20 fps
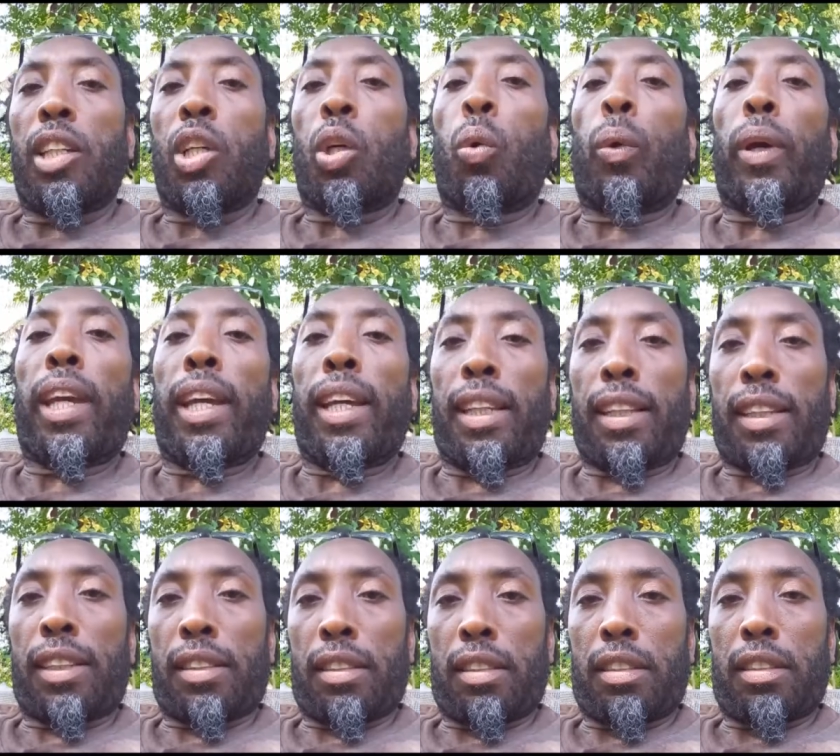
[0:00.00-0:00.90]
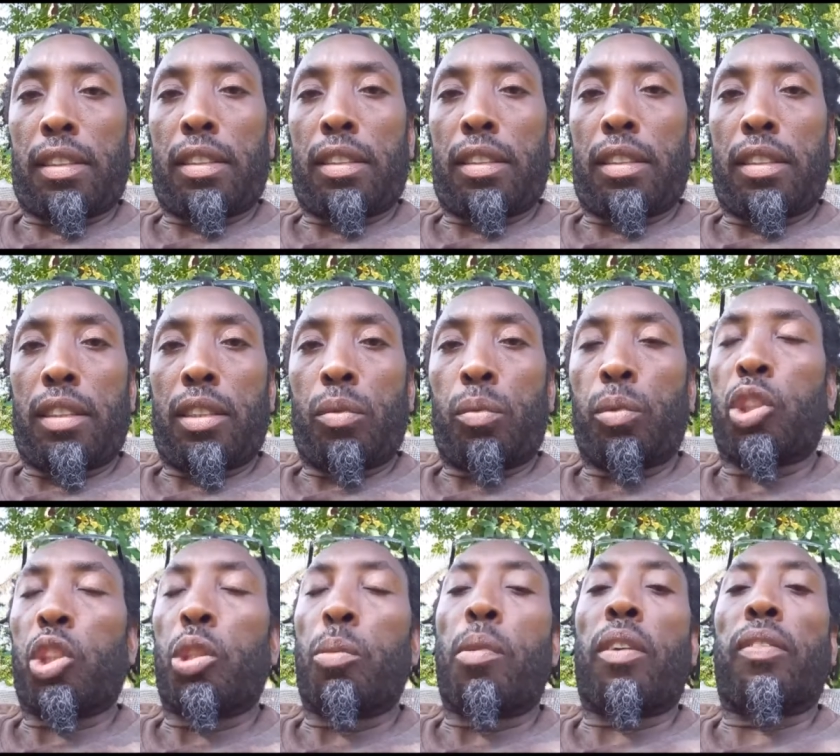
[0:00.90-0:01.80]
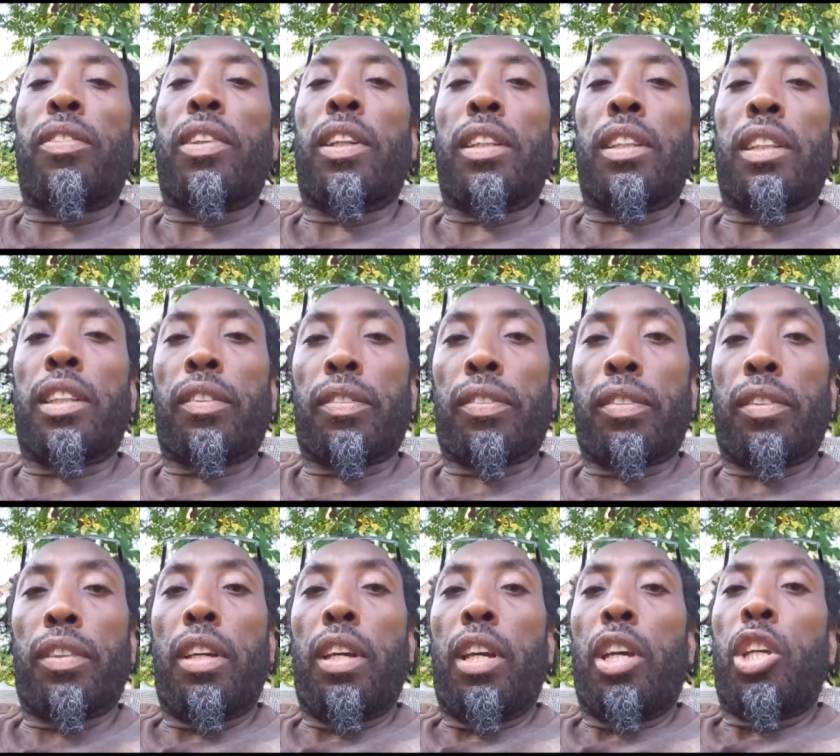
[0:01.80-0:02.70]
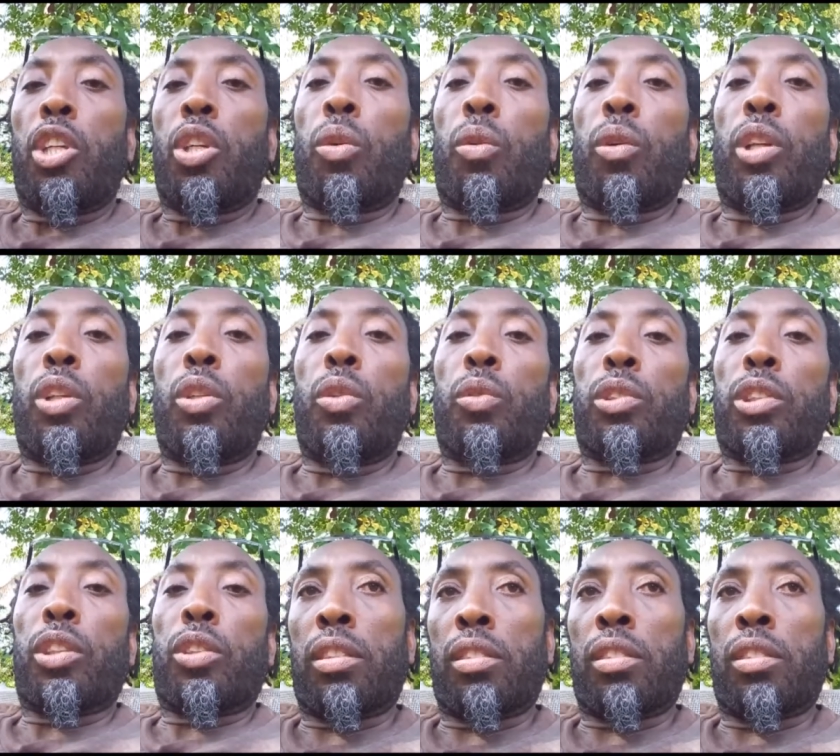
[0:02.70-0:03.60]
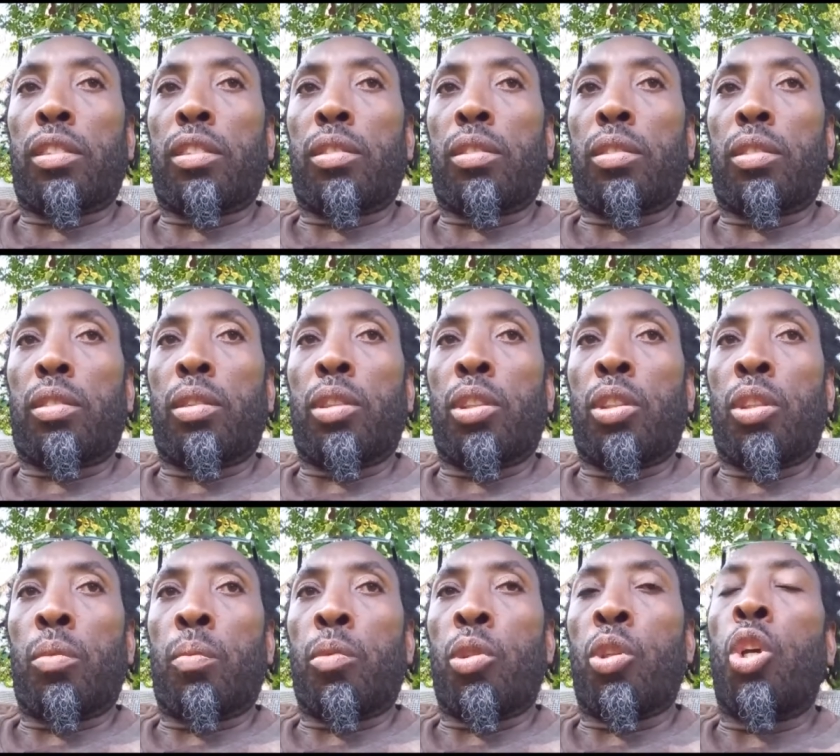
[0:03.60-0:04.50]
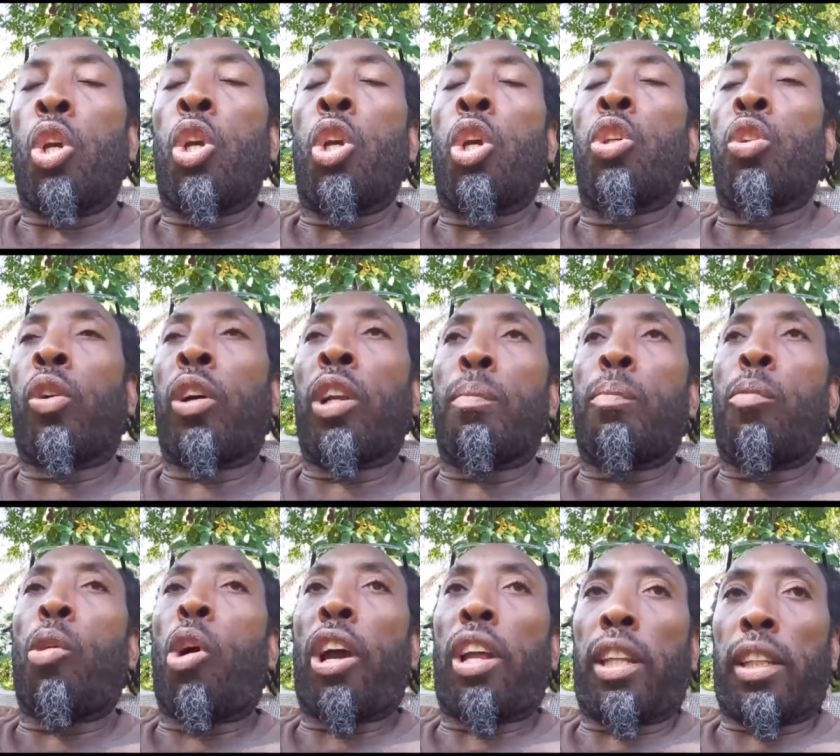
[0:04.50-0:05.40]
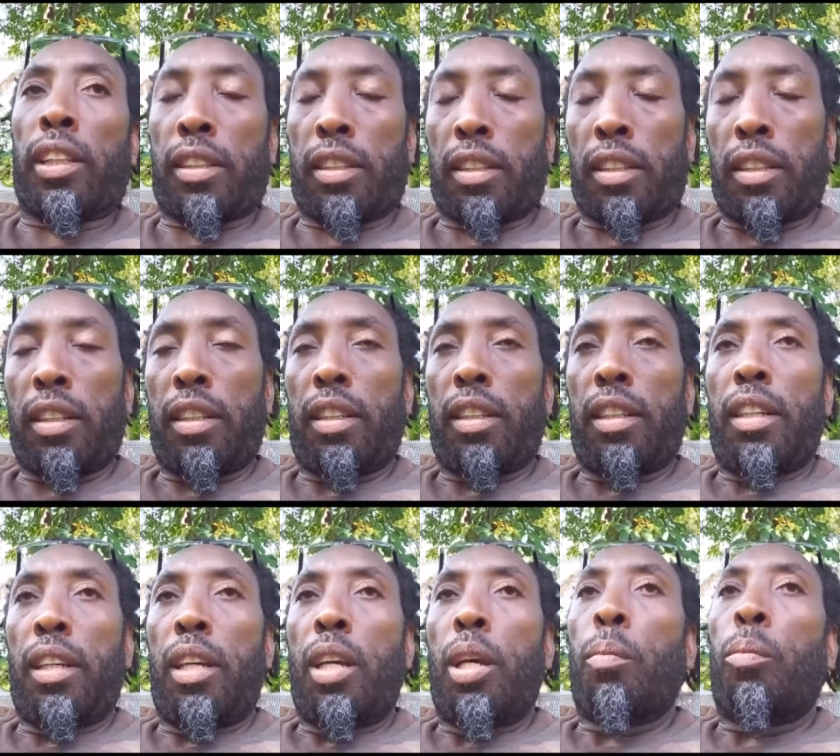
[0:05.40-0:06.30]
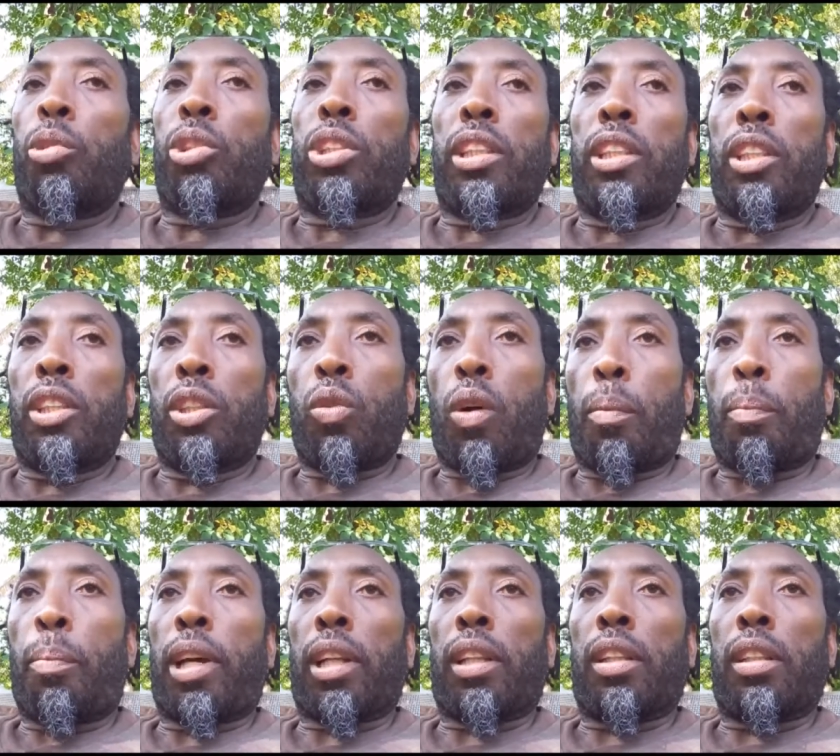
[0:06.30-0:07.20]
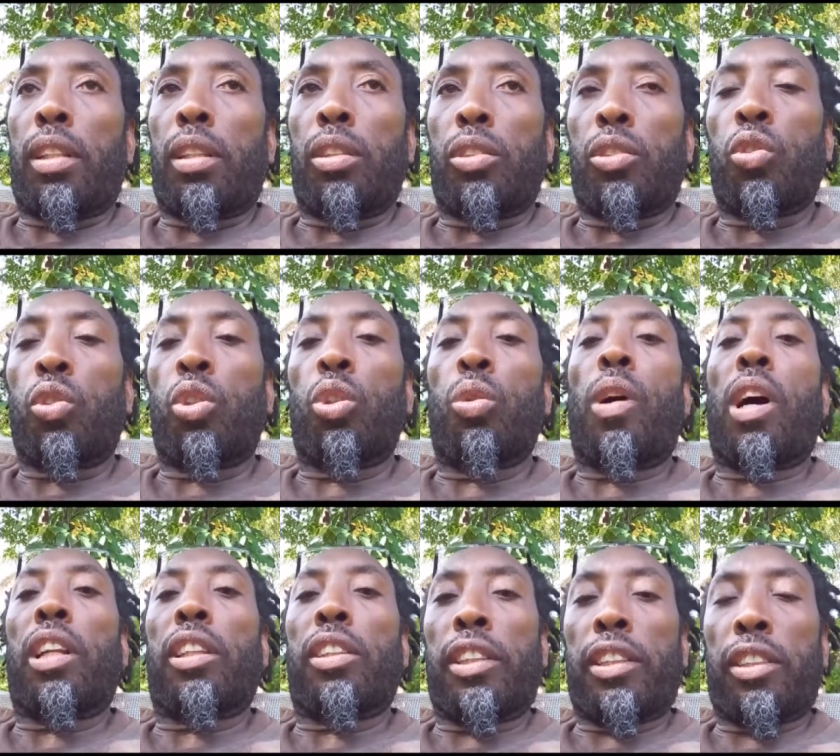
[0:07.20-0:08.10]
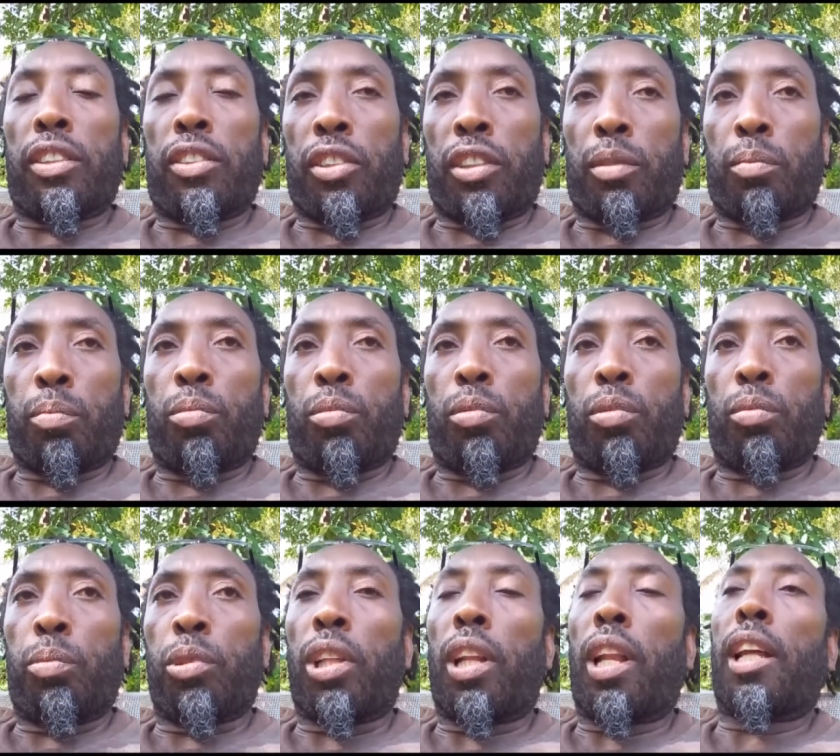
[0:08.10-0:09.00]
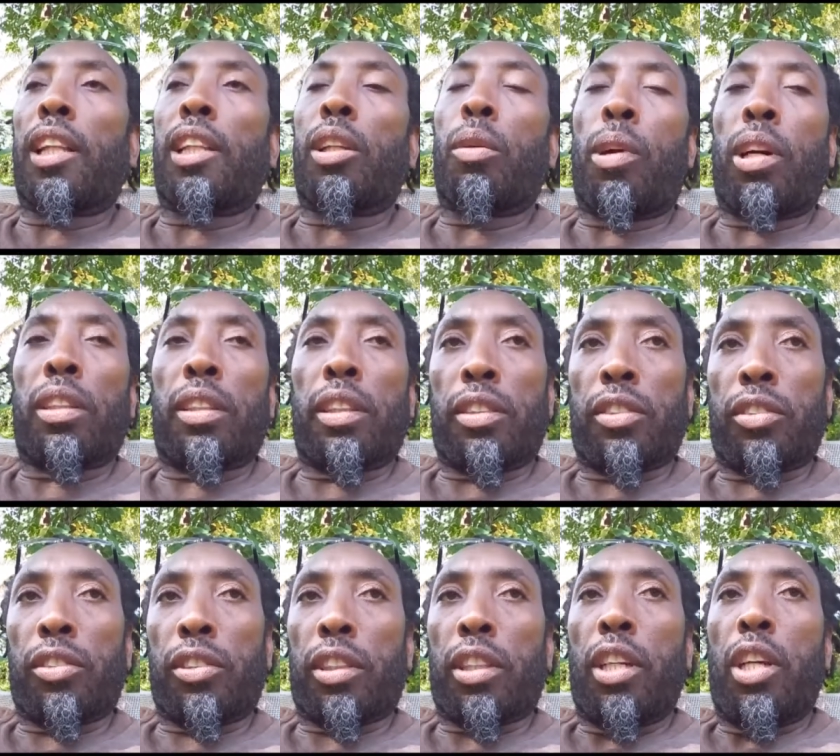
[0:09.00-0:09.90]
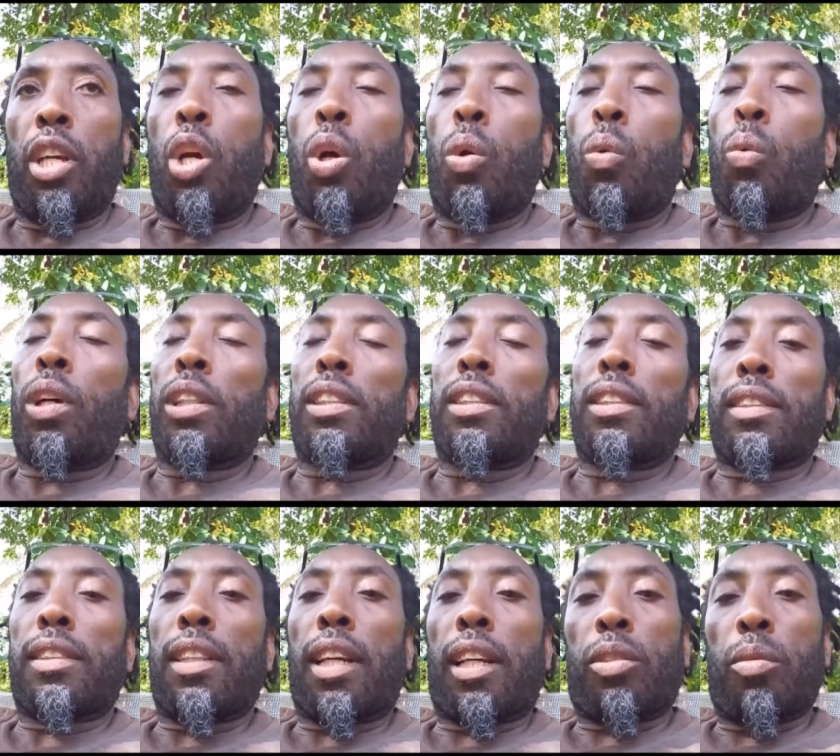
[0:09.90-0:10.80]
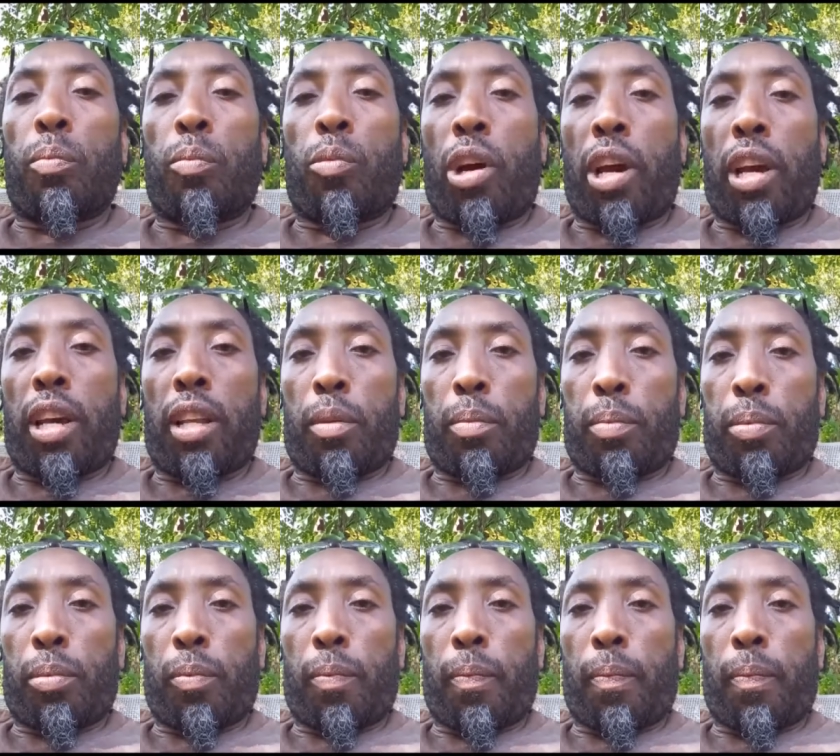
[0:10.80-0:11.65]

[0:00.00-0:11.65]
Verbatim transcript: Quail it with some of the leaf. You're gonna use it, you, you're gonna boil it put it into a pot, throw the water into it, put a lot of water into it. Once it starts to boil up,